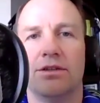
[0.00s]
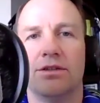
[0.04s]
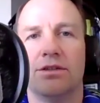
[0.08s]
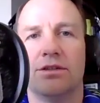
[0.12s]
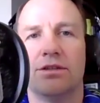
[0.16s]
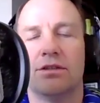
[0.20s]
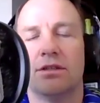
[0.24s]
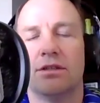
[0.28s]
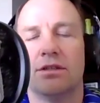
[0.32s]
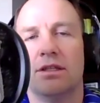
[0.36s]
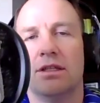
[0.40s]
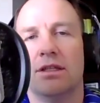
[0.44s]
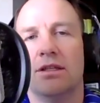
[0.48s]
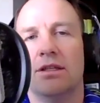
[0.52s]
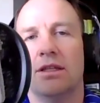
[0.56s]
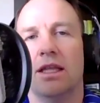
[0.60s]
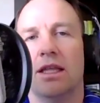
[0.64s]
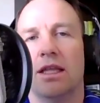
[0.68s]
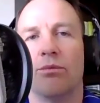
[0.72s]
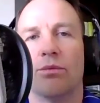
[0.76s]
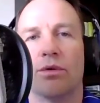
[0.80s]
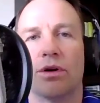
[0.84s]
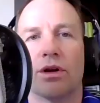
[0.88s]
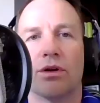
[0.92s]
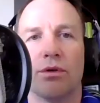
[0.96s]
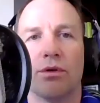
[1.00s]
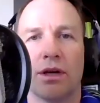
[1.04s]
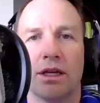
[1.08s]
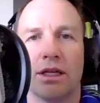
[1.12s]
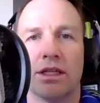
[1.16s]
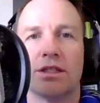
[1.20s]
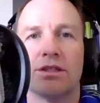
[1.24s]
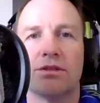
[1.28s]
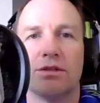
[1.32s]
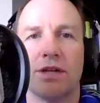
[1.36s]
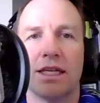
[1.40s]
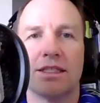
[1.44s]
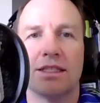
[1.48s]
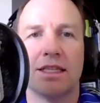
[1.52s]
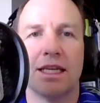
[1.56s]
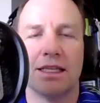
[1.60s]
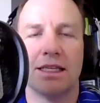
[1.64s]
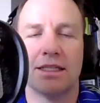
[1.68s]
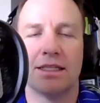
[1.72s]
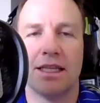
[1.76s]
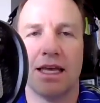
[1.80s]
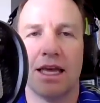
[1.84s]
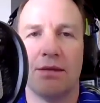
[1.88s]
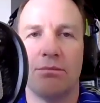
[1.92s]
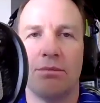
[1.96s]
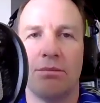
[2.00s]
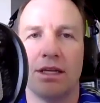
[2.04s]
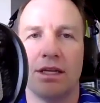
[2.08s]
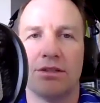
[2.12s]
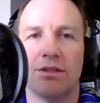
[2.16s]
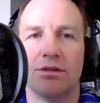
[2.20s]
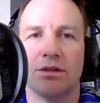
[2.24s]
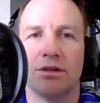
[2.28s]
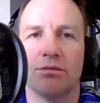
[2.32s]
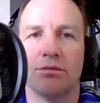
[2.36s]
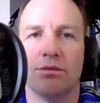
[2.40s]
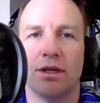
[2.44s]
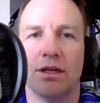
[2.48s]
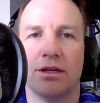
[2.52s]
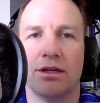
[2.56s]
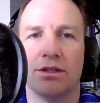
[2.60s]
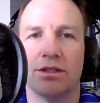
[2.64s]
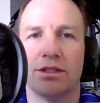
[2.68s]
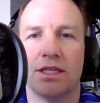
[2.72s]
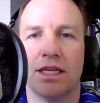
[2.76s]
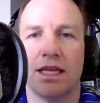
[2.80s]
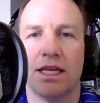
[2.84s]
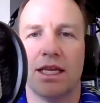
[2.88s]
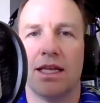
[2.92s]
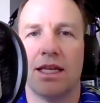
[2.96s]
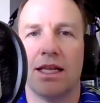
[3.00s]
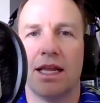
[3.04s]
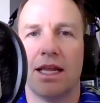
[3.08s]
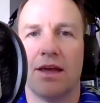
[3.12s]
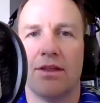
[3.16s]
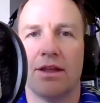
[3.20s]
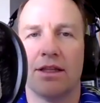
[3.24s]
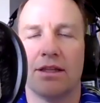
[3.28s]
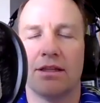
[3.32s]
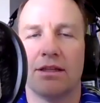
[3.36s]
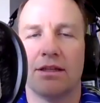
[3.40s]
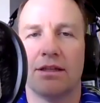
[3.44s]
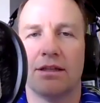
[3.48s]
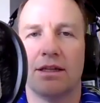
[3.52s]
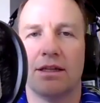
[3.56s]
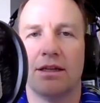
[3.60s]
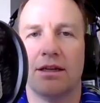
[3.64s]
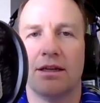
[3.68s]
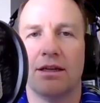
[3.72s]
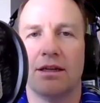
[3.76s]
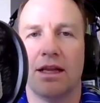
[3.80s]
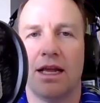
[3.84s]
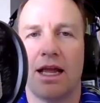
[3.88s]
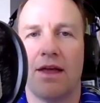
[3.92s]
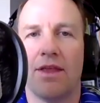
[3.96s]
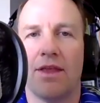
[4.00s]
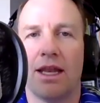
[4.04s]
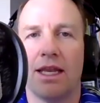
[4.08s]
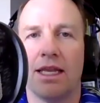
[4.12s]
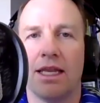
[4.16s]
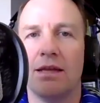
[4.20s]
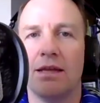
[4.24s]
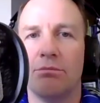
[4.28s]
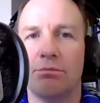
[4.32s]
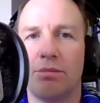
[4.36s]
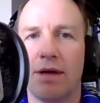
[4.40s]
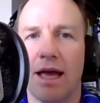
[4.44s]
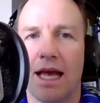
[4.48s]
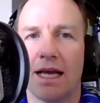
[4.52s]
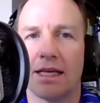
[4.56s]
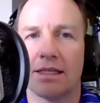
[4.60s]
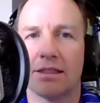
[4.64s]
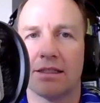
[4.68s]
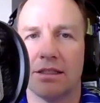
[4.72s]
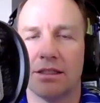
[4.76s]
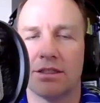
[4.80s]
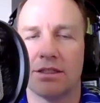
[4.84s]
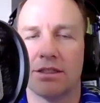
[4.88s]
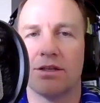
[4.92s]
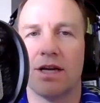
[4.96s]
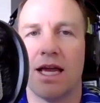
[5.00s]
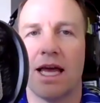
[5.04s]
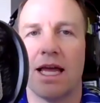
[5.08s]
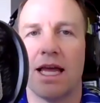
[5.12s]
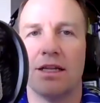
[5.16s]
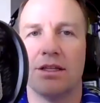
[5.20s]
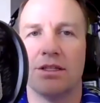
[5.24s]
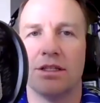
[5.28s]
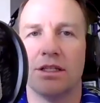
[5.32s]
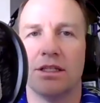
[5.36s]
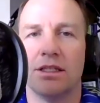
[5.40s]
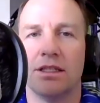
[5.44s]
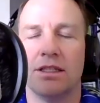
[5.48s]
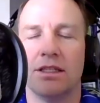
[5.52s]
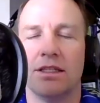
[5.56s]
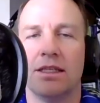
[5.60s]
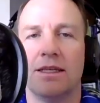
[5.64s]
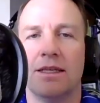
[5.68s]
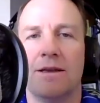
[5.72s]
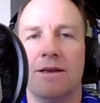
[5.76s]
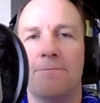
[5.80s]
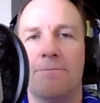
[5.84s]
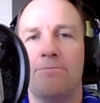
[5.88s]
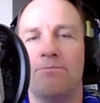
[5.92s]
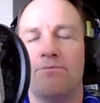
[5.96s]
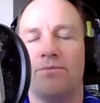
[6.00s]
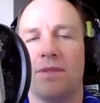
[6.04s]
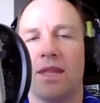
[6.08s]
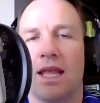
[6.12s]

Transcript: years, then we're going to stress test that and make sure that we understand how that, how that impacts the strategy.